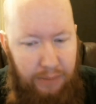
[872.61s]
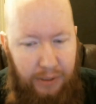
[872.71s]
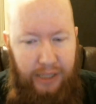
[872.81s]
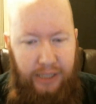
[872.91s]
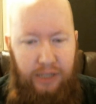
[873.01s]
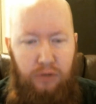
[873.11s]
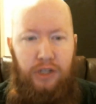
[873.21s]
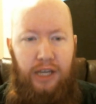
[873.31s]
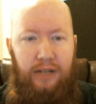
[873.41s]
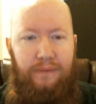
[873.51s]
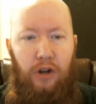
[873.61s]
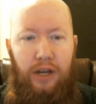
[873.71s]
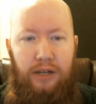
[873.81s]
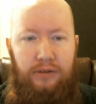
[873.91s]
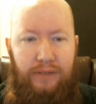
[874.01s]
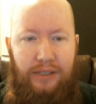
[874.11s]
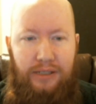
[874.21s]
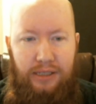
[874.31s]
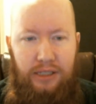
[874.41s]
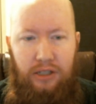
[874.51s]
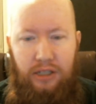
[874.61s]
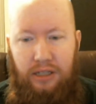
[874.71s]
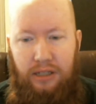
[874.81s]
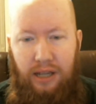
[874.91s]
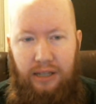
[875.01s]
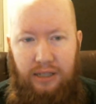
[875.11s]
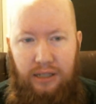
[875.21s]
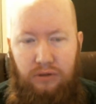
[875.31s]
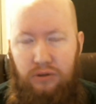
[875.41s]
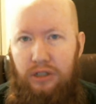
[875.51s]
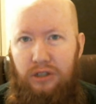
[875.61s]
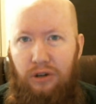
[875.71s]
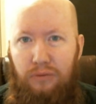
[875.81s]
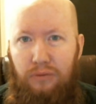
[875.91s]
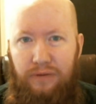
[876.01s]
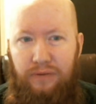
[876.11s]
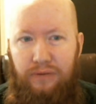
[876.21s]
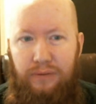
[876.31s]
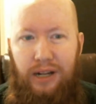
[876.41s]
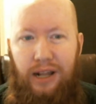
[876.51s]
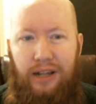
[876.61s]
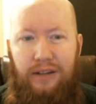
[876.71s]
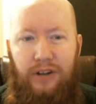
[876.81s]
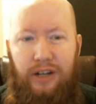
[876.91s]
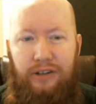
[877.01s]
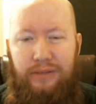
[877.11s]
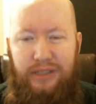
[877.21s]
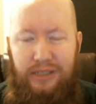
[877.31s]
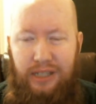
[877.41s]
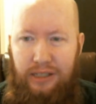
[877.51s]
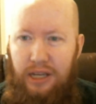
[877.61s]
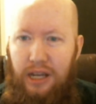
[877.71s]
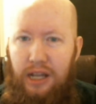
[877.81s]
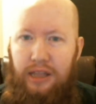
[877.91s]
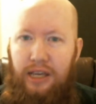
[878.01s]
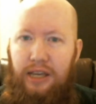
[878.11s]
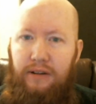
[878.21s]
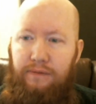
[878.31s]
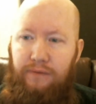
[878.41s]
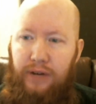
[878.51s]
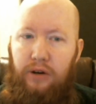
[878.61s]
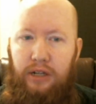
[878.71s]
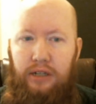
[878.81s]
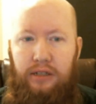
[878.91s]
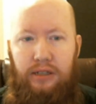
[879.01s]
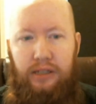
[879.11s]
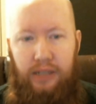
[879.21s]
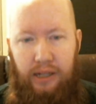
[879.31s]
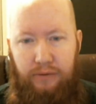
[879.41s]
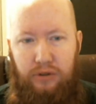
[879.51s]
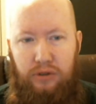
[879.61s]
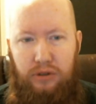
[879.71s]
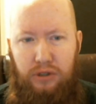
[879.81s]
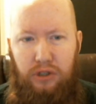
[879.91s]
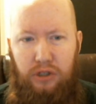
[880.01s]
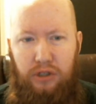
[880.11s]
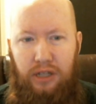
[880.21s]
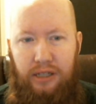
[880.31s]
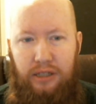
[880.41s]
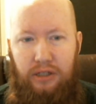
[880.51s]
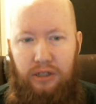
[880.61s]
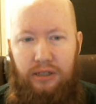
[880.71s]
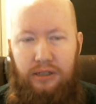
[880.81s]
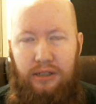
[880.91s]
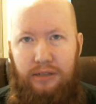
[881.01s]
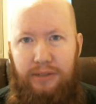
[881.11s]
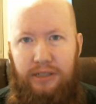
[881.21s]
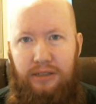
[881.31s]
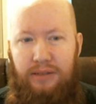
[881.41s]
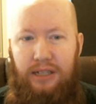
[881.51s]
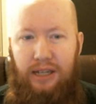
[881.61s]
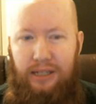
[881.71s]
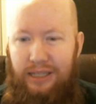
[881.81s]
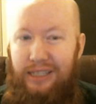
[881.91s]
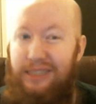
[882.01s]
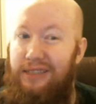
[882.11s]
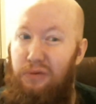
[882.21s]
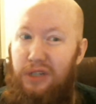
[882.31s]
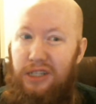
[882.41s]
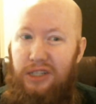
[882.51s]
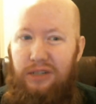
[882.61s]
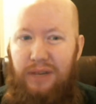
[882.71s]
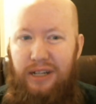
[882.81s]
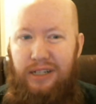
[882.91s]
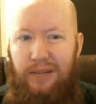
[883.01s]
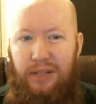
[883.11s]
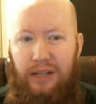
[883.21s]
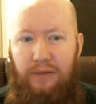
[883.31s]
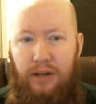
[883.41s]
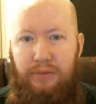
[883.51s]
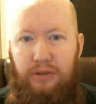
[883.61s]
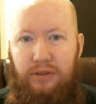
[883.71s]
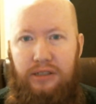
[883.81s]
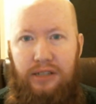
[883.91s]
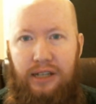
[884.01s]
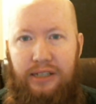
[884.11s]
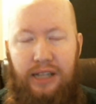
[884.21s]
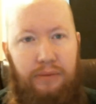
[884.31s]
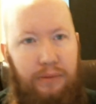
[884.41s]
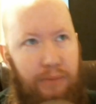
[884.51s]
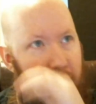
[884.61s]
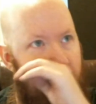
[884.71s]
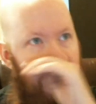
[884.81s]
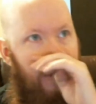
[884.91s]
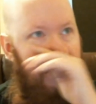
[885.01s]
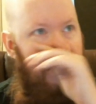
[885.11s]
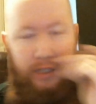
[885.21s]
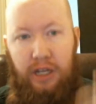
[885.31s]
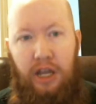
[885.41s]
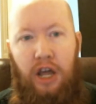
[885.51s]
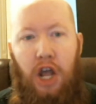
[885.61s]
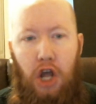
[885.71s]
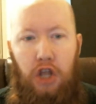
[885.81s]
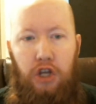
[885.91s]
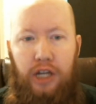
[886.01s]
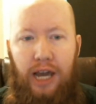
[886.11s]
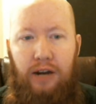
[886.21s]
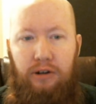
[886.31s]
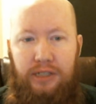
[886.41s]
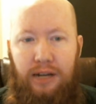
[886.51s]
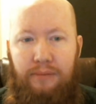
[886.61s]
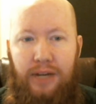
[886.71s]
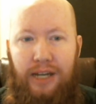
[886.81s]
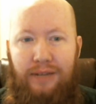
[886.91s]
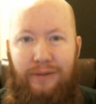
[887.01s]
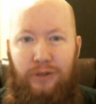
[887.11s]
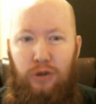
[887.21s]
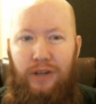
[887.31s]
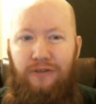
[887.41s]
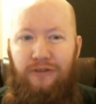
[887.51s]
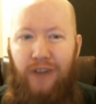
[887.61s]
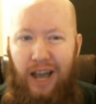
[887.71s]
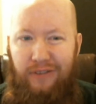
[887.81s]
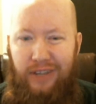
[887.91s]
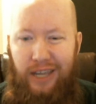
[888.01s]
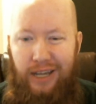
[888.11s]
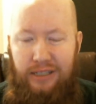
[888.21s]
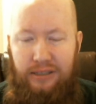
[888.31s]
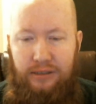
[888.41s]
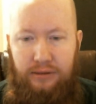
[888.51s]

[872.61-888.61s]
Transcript: yeah, they don't do that in Fallout 76 here, as they usually don't with a lot of the Fallout games. It's like, they varying the levels good, like, not to mention especially, like, it takes a really good amount of time to level up, dude. It's, like I said, I've been playing for almost 30 hours, and I'm not even level 25 yet.